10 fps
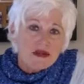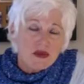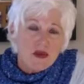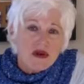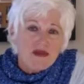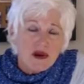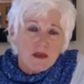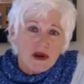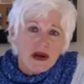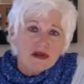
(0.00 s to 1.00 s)
So, one of our
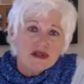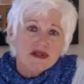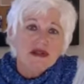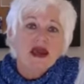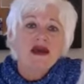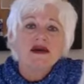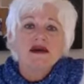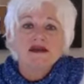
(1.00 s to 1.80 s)
prayers today